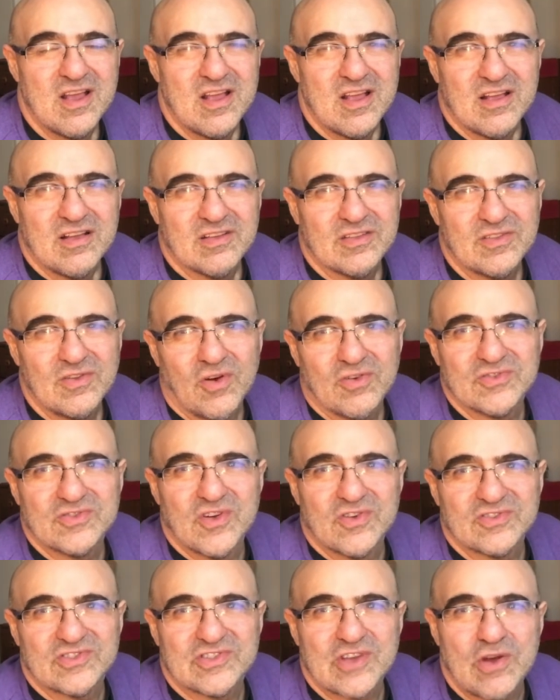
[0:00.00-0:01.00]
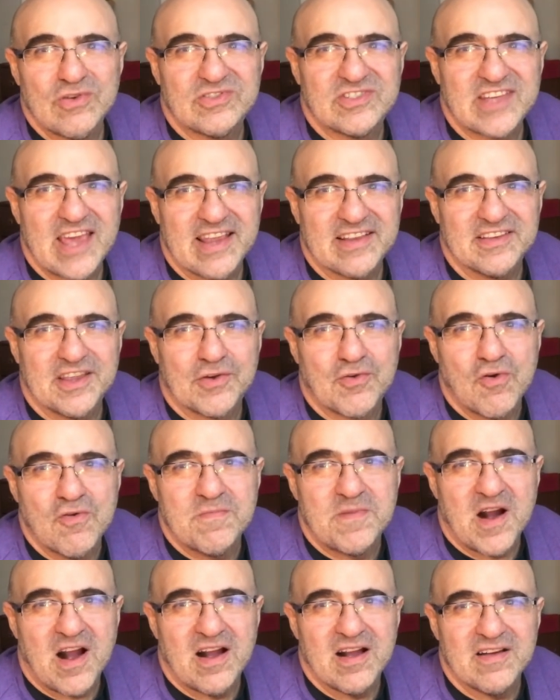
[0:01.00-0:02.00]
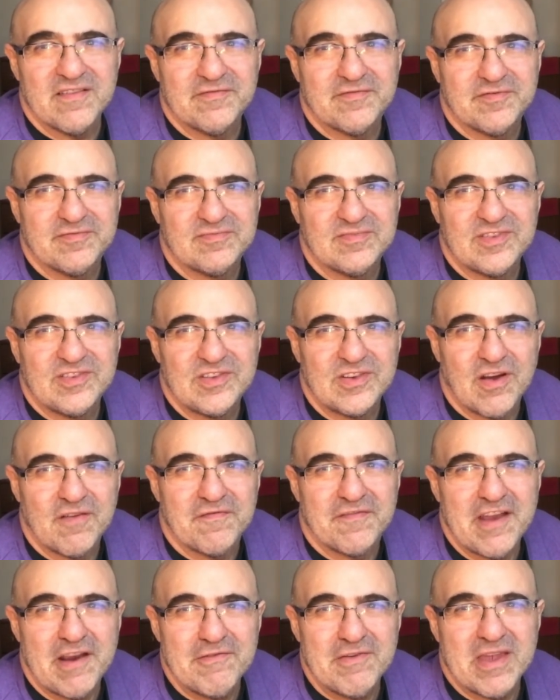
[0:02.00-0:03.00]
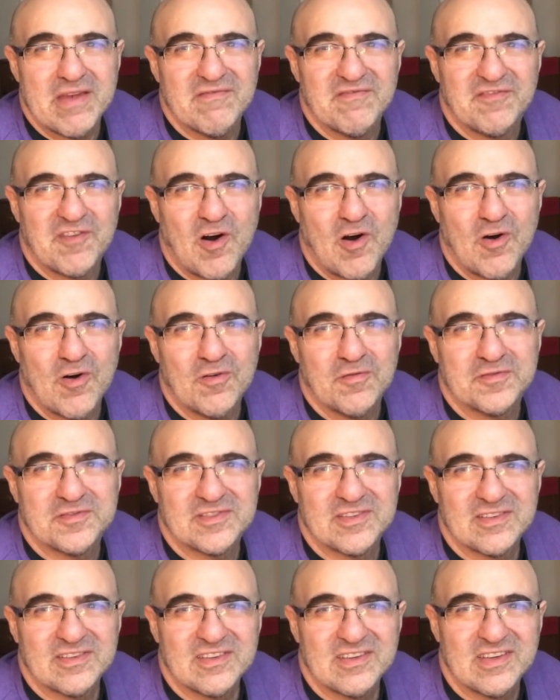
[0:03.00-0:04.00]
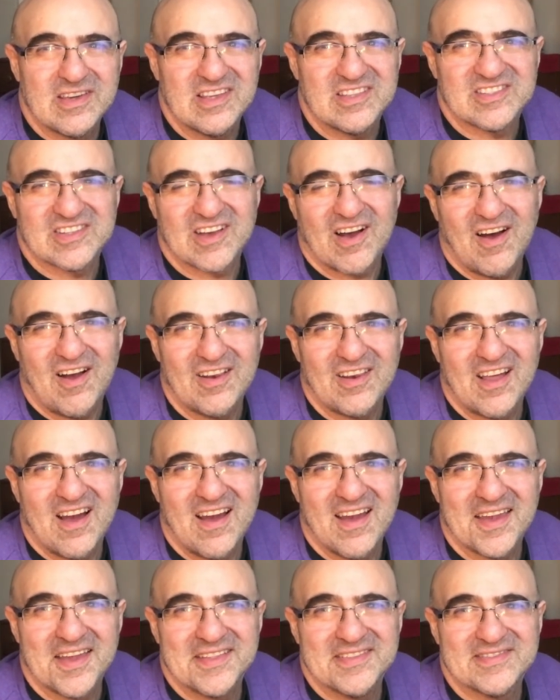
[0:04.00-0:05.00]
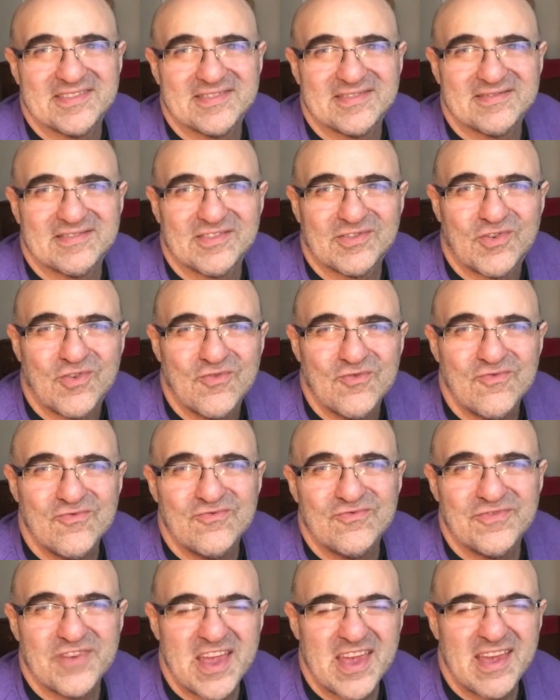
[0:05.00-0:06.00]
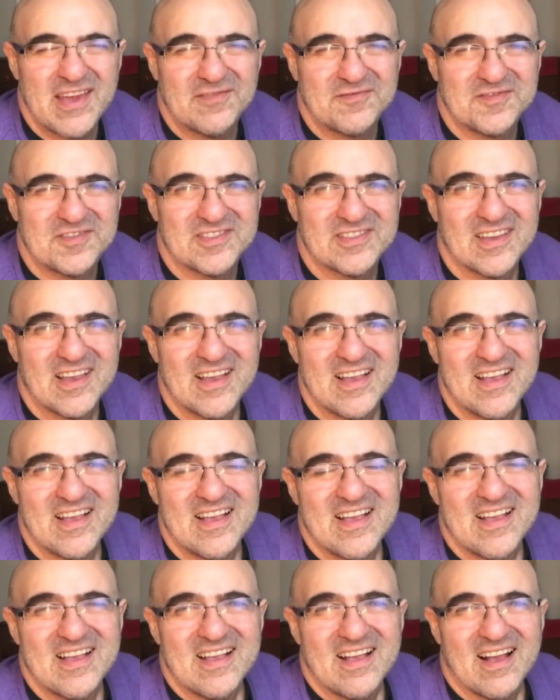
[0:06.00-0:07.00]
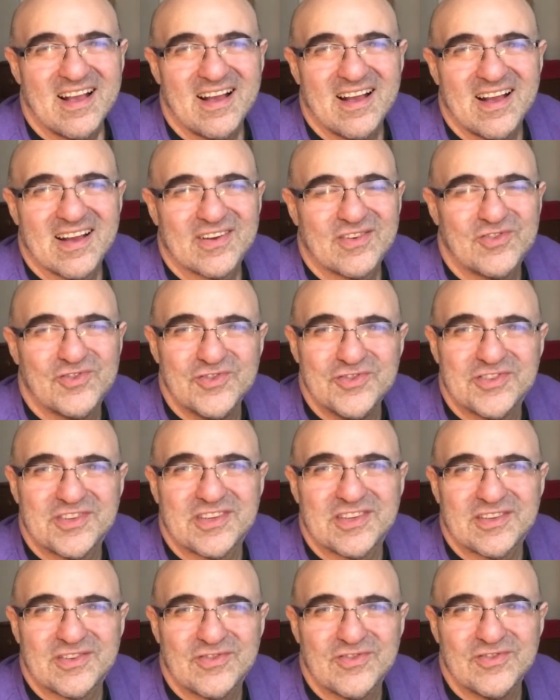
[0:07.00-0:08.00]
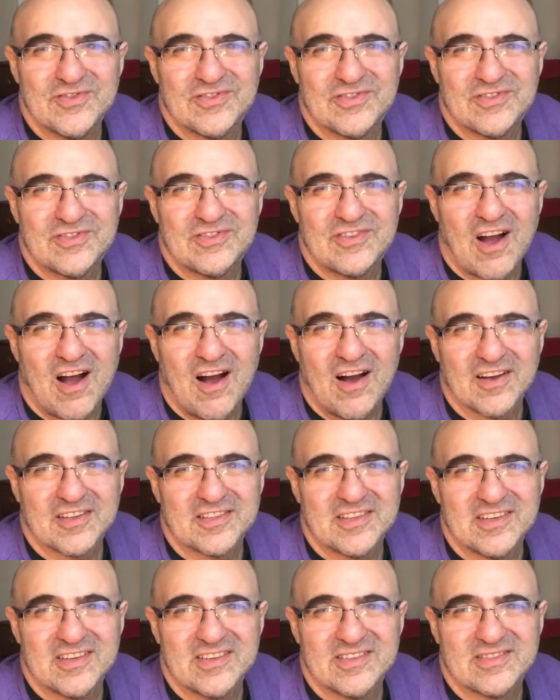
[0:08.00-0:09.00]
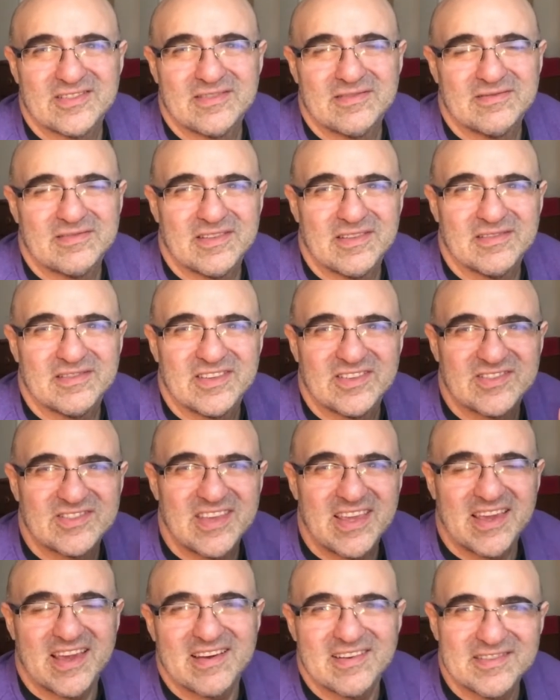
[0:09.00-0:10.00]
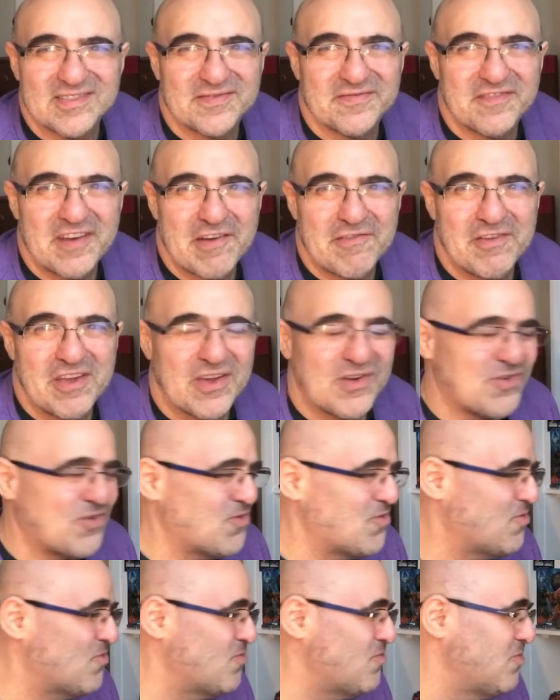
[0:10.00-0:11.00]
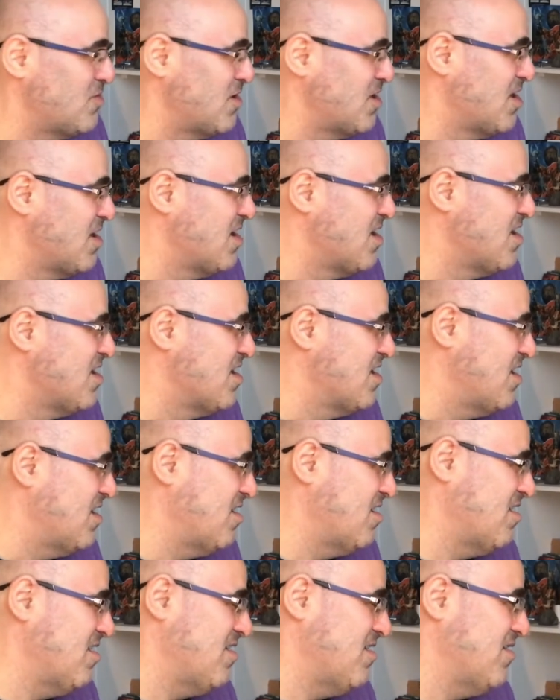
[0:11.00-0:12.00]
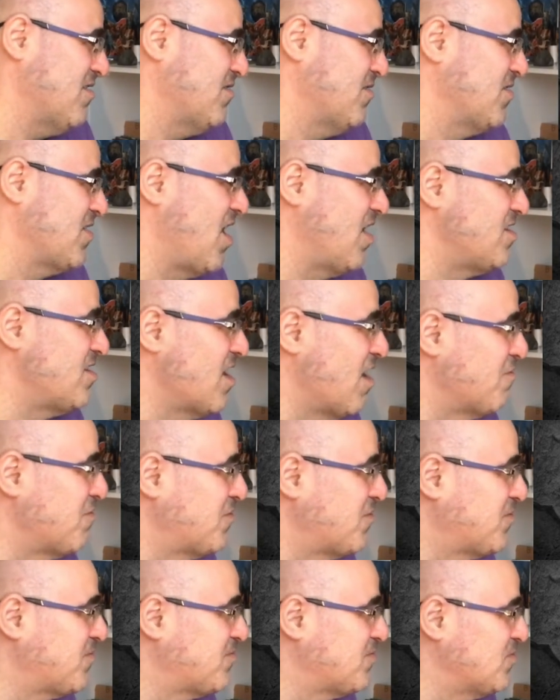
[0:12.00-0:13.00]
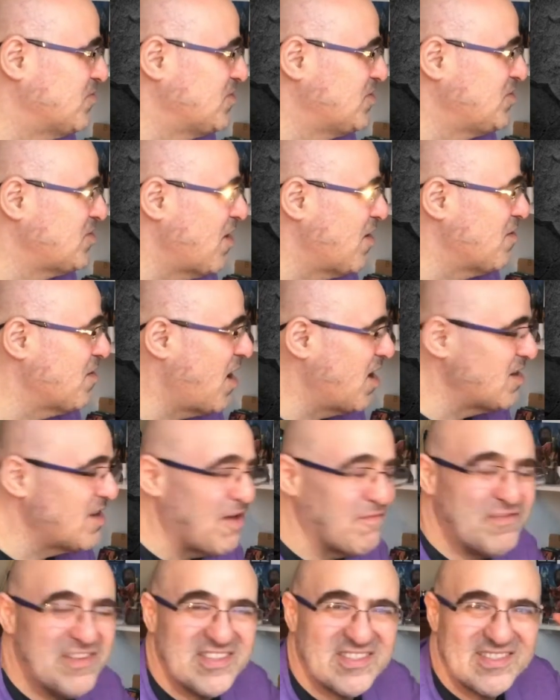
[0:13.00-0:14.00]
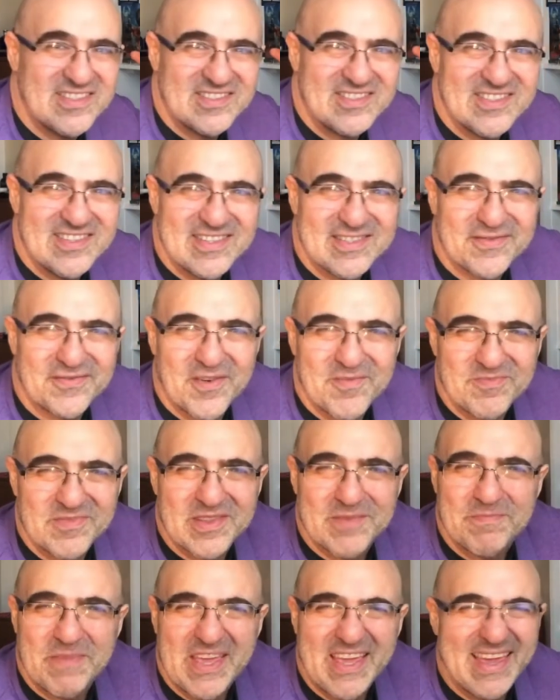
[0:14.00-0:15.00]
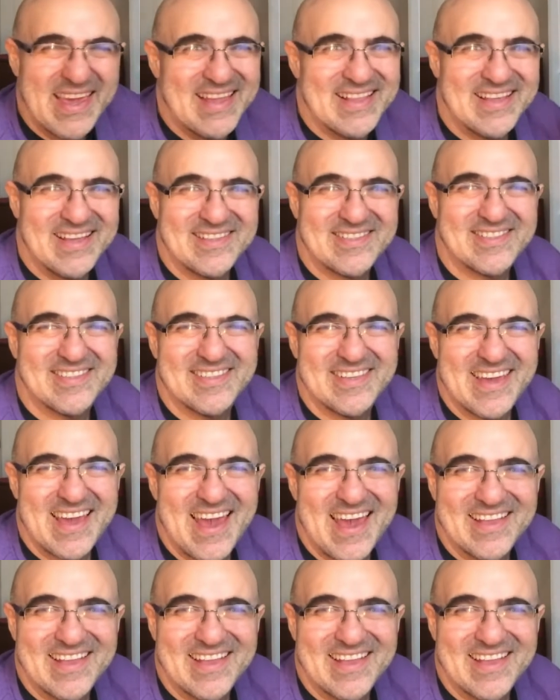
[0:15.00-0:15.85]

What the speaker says: not so technical, but you know, very involved guitar lines, cool riffs, good darkness. The singer is very cool. I love listening to this from the beginning to the end.